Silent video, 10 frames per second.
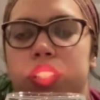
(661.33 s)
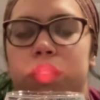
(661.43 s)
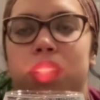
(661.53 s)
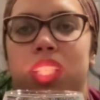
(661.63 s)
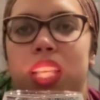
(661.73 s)

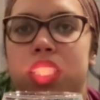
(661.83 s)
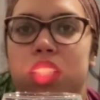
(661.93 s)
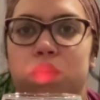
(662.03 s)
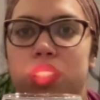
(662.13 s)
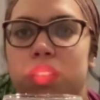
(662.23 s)
something that
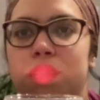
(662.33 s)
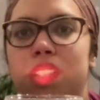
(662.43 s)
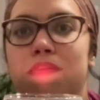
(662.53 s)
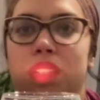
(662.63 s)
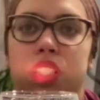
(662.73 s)
seems to be
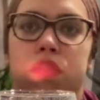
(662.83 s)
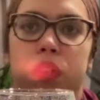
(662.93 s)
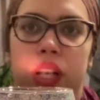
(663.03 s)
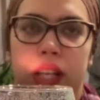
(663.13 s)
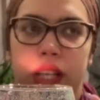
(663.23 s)

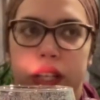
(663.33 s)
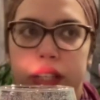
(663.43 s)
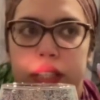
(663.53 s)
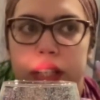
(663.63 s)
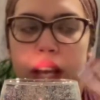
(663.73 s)

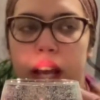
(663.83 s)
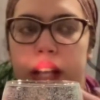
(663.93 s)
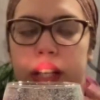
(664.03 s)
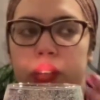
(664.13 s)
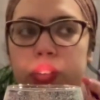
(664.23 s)
misplaced,
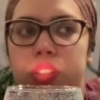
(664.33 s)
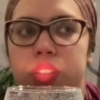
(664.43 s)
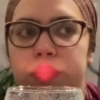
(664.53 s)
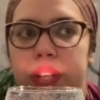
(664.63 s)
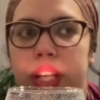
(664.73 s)
and in order
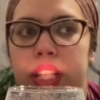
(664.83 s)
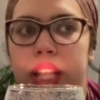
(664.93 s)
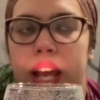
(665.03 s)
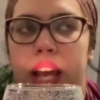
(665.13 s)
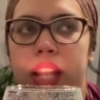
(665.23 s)
to find
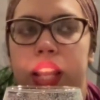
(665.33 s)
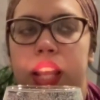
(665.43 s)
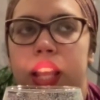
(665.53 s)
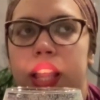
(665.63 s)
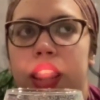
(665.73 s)
that
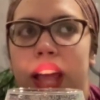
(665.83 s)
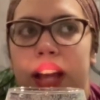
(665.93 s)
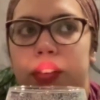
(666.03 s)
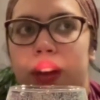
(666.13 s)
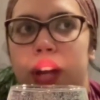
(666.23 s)

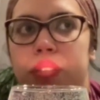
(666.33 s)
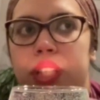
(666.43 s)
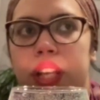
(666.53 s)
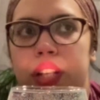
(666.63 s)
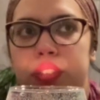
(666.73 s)

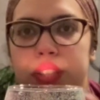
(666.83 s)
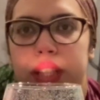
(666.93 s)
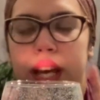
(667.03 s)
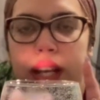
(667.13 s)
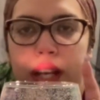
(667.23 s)
grounding energy,
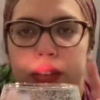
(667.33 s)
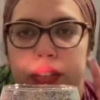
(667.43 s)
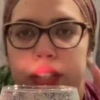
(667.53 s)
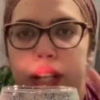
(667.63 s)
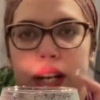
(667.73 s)
that
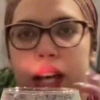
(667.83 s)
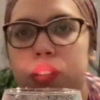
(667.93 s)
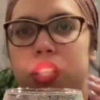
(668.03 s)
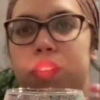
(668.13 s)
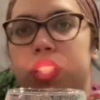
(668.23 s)
energy that
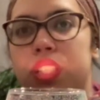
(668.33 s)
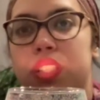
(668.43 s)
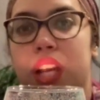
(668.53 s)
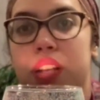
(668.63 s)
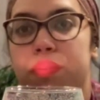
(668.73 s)
allows everything to
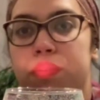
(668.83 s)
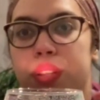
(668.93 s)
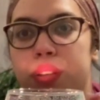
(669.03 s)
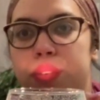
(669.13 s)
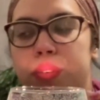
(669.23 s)
kind of
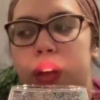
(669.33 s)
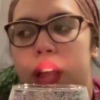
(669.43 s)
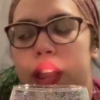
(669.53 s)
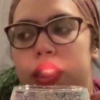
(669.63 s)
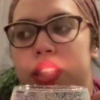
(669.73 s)
flow,
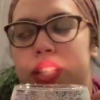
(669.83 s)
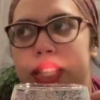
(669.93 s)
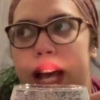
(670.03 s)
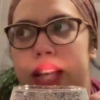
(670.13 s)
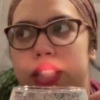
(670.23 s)
this
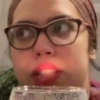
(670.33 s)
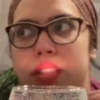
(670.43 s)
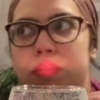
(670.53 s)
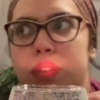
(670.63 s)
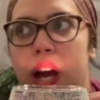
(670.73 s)
has
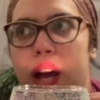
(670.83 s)
to